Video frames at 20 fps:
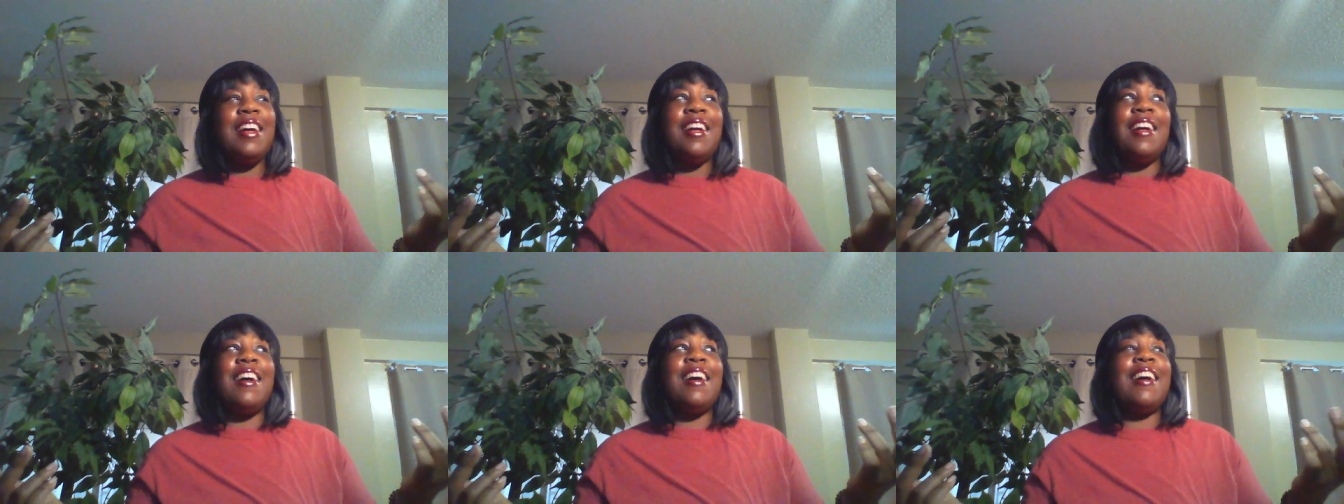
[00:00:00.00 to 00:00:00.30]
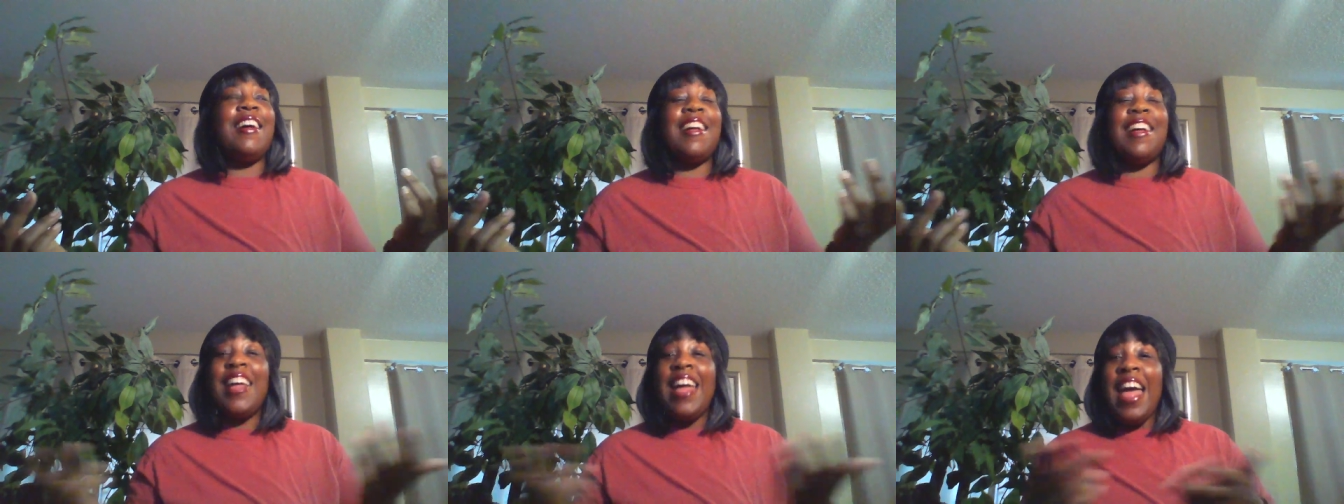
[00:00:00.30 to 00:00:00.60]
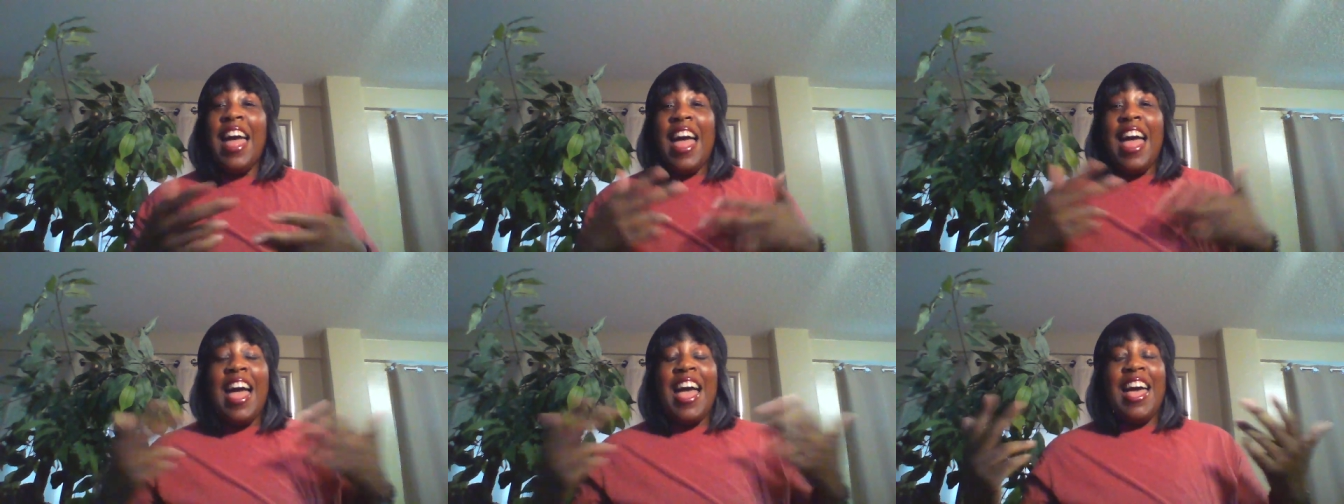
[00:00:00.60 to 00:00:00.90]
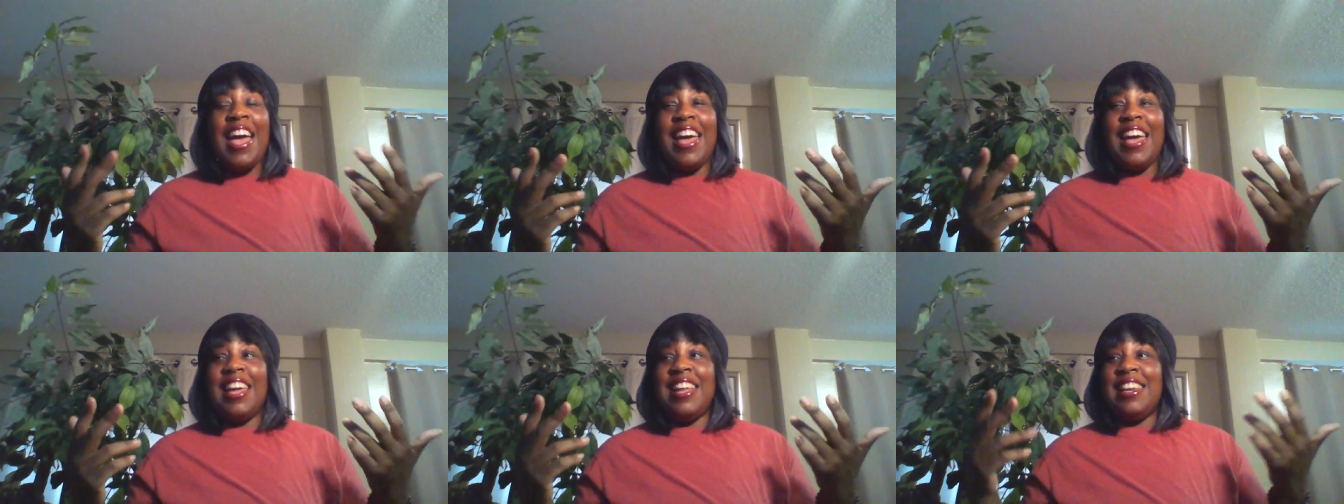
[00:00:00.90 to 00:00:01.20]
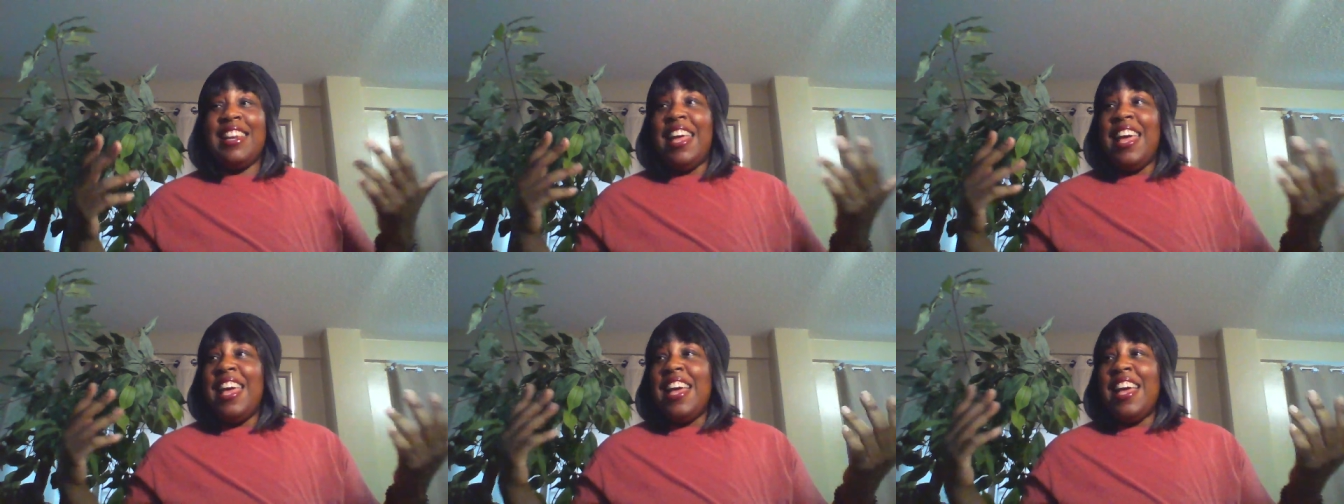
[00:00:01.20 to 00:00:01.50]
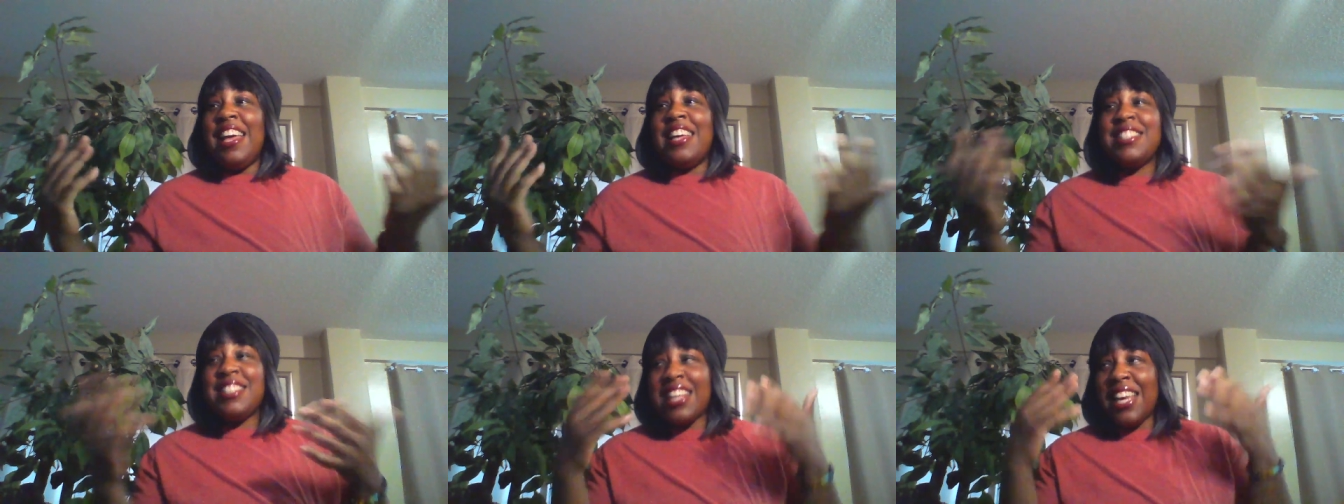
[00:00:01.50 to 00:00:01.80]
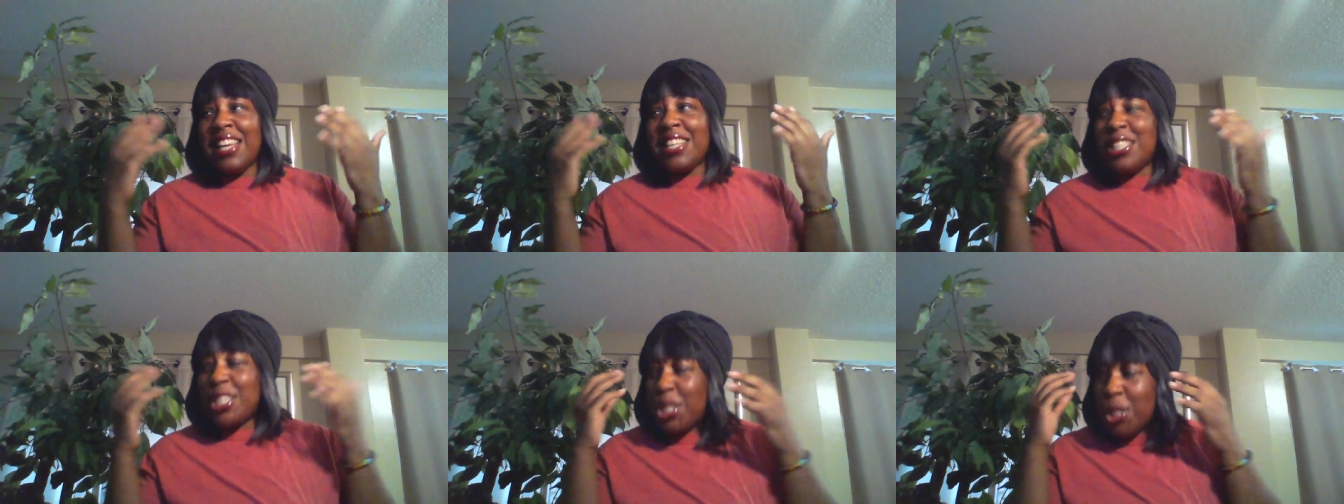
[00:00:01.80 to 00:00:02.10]
And it,
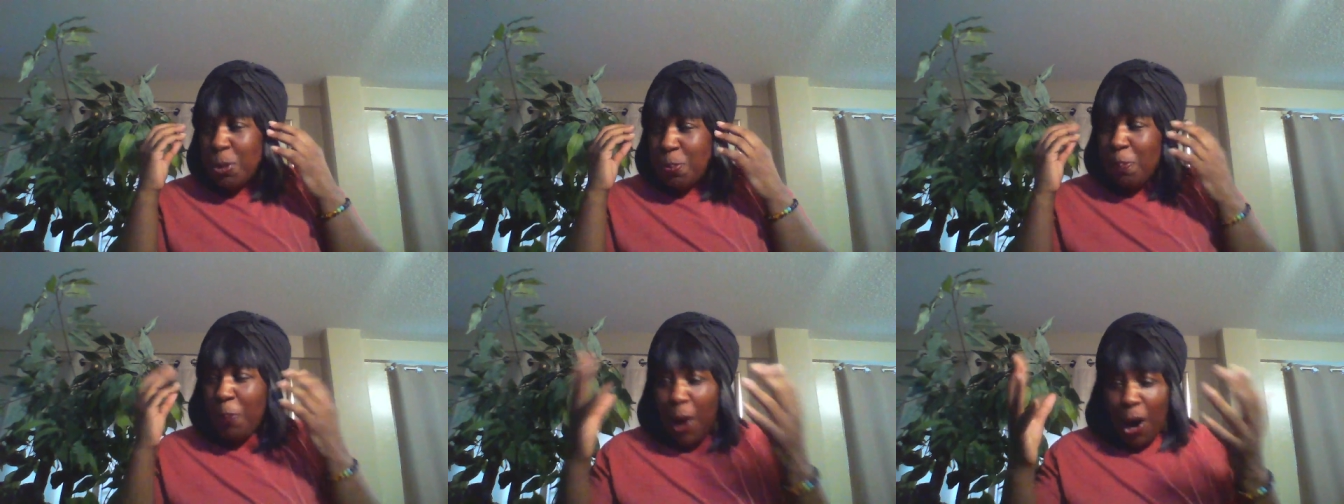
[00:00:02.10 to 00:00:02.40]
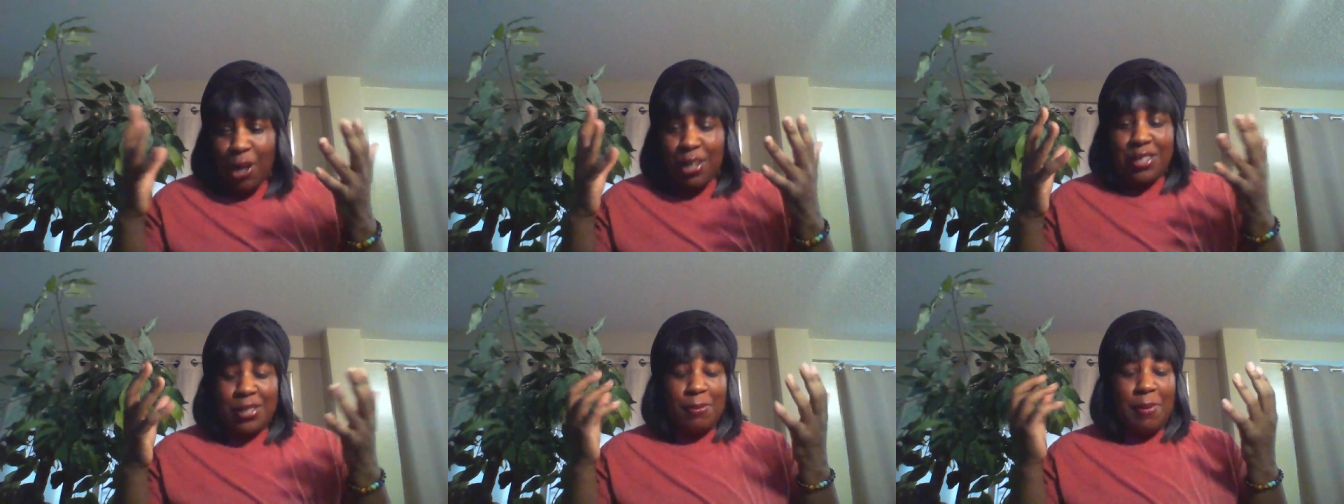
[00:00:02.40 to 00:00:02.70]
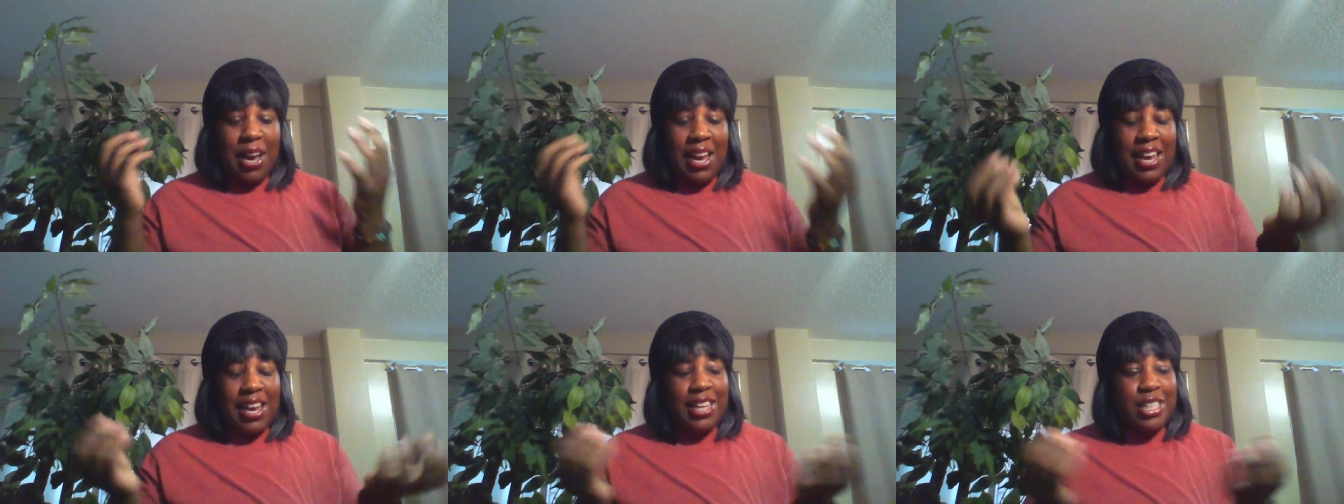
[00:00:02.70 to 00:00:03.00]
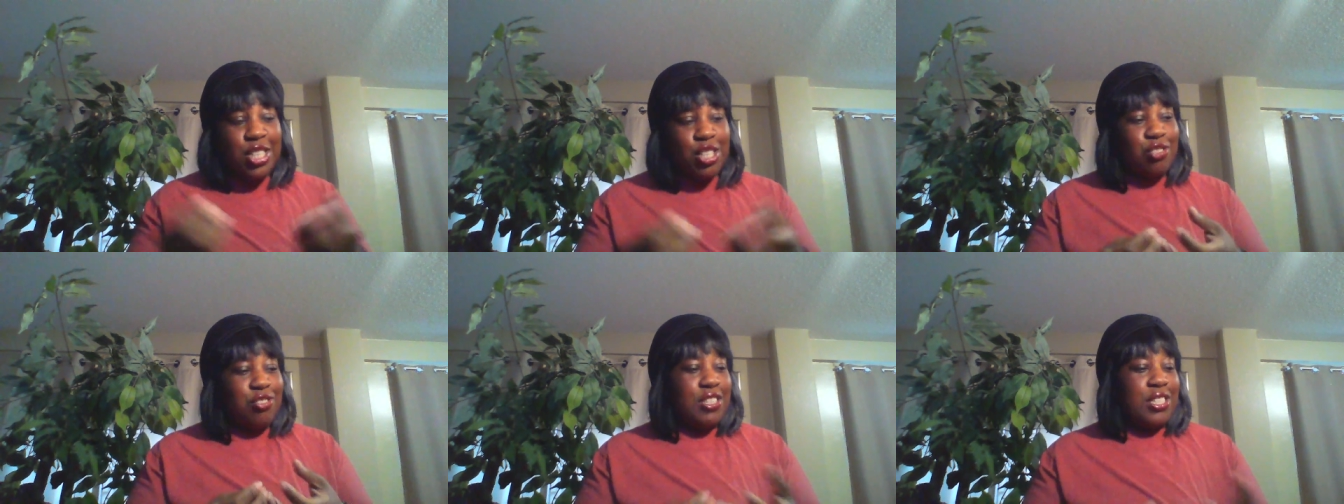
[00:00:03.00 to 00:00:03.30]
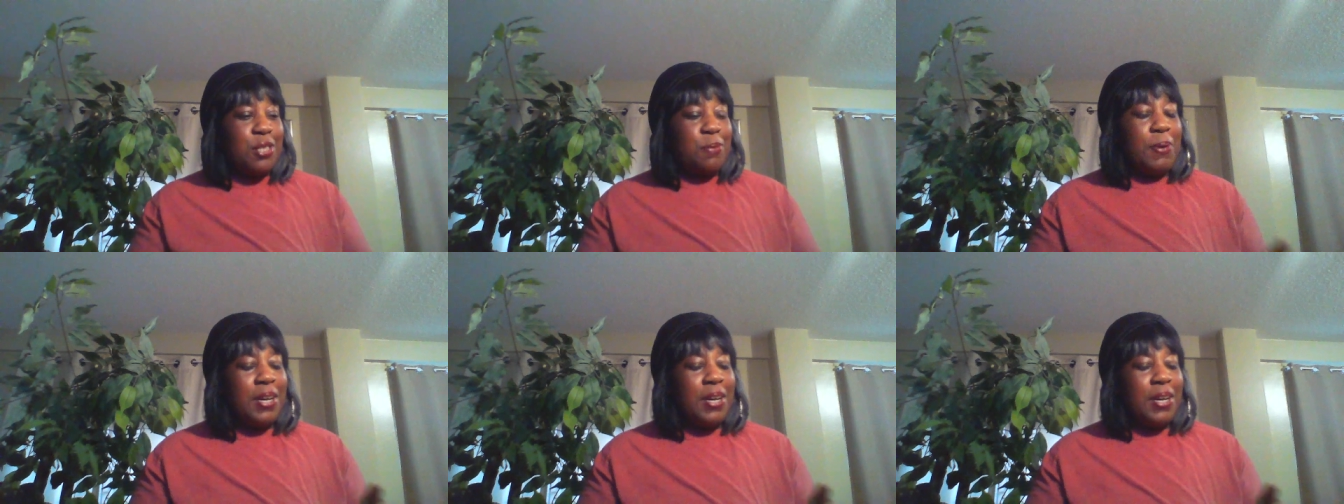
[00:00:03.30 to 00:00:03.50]
it sparked my interest,